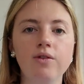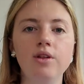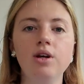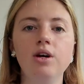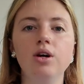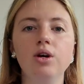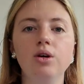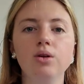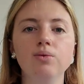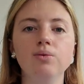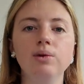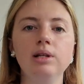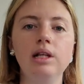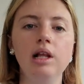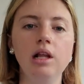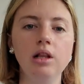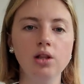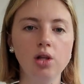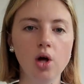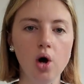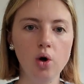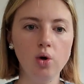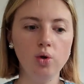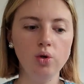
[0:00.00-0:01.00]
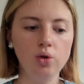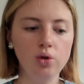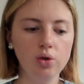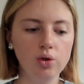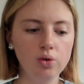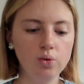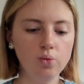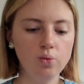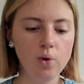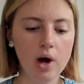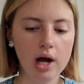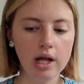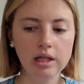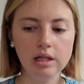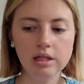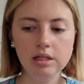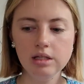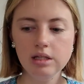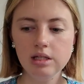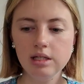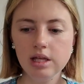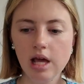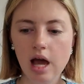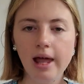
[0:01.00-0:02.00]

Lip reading: the really long ones.